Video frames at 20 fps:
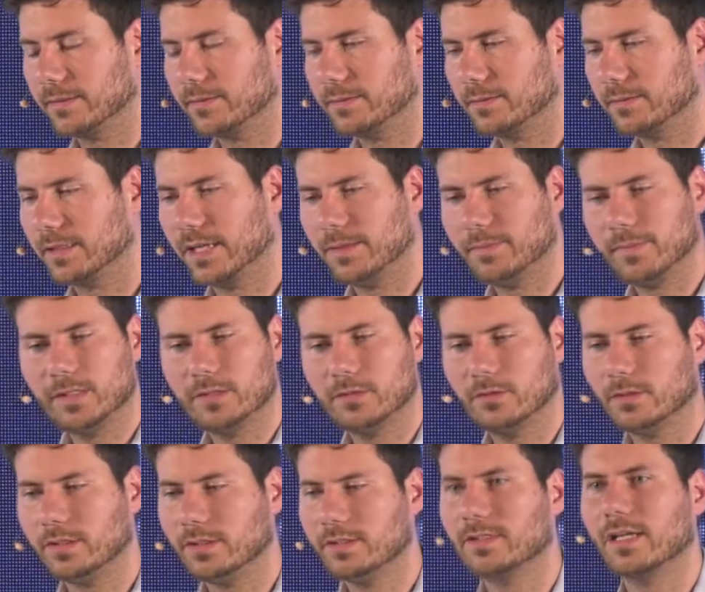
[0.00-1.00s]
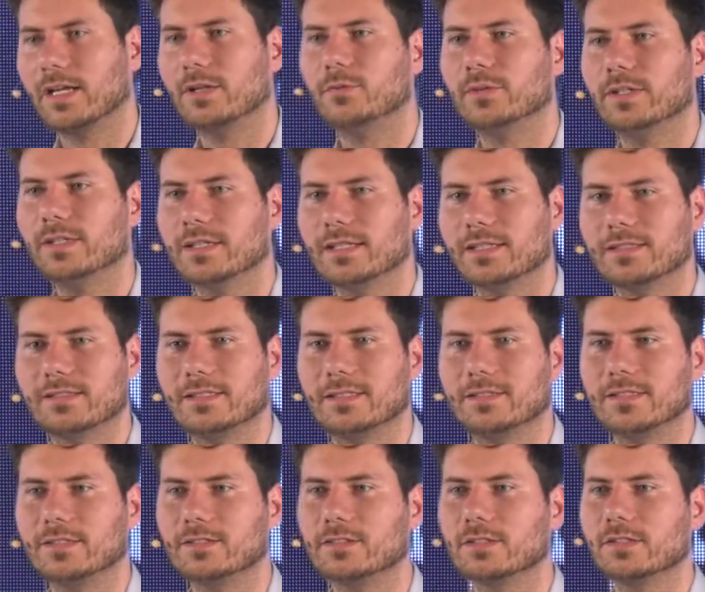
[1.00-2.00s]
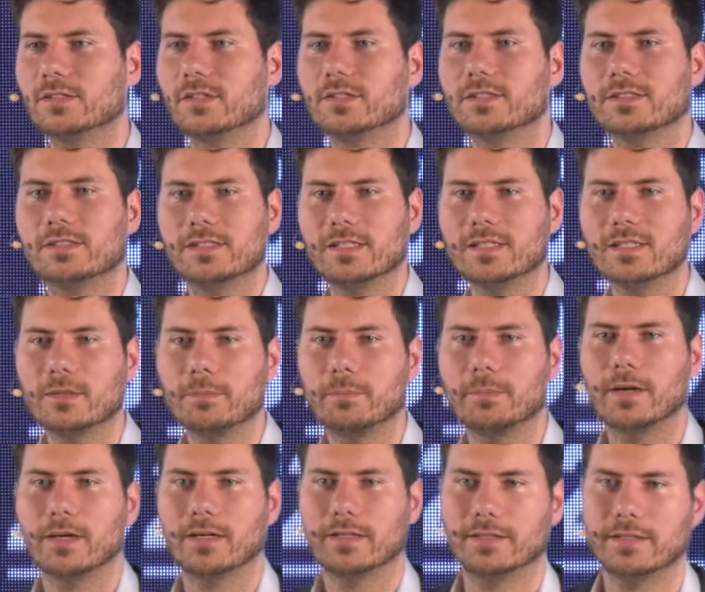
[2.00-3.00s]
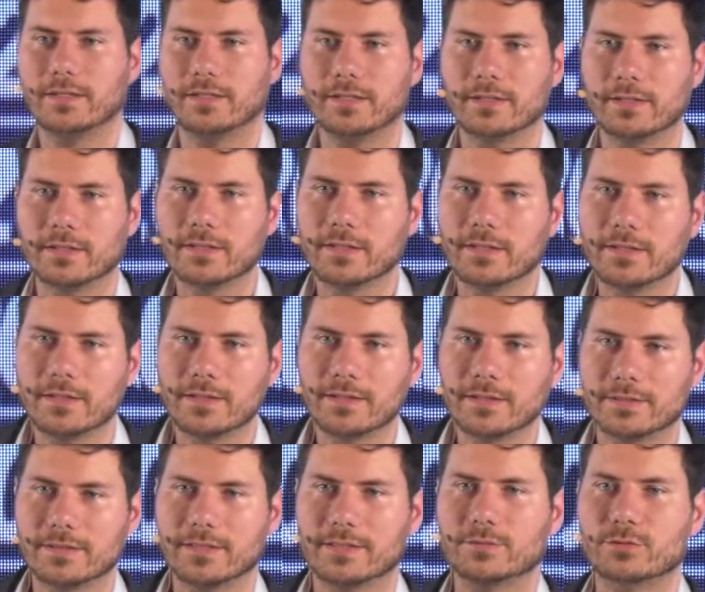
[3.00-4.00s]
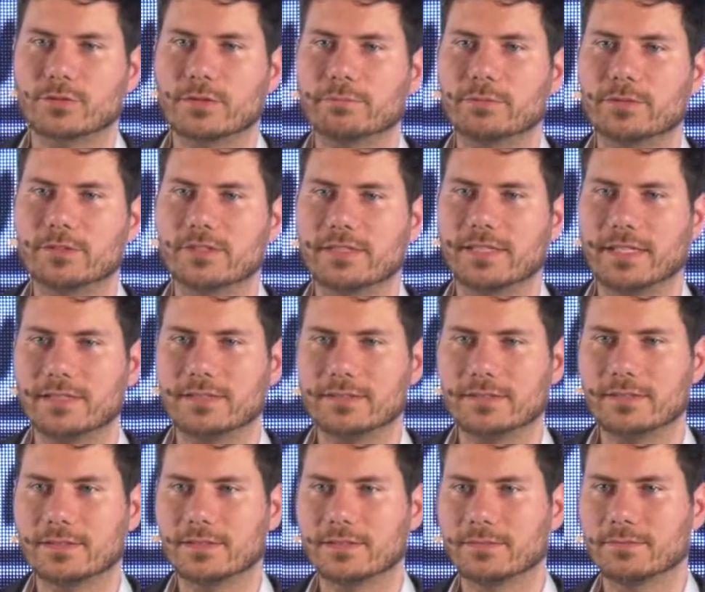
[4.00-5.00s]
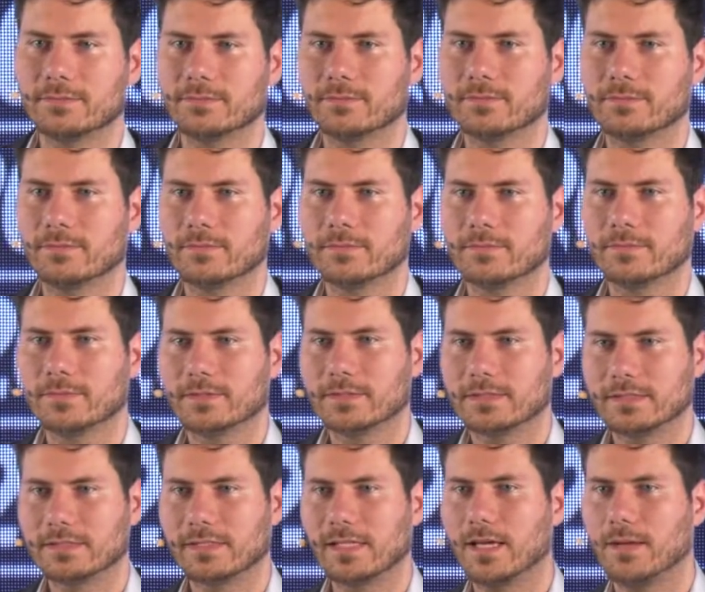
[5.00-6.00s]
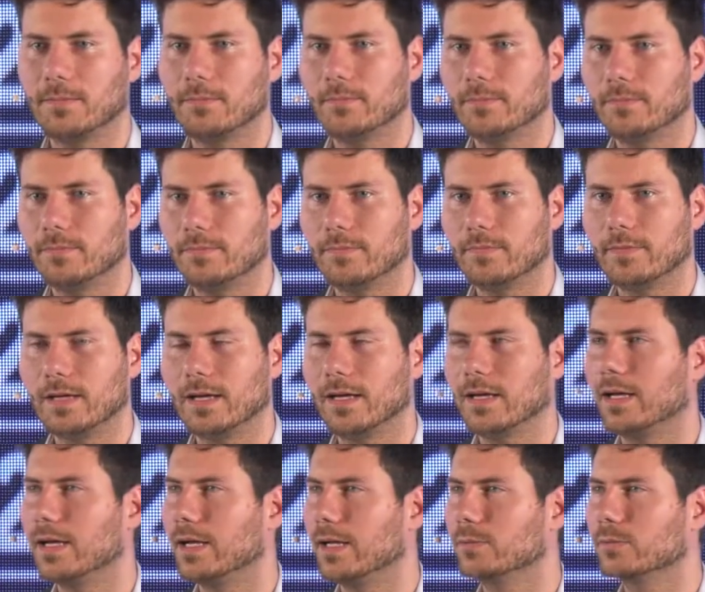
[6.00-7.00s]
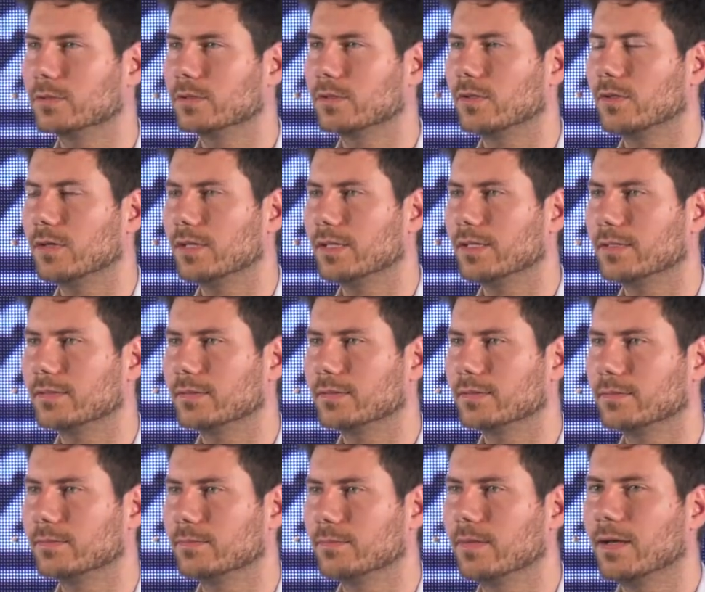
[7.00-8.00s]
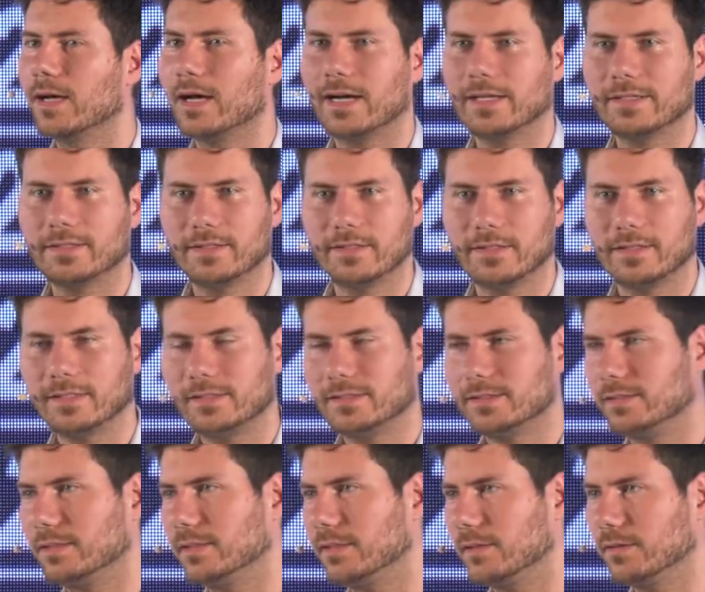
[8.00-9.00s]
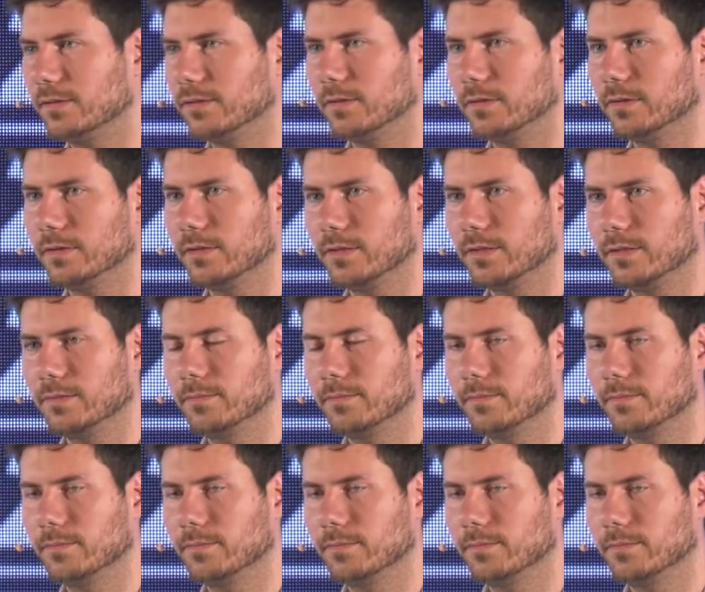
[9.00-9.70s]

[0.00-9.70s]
came into it, I realized that there is not a single party that represents some, I would call it, idealistic or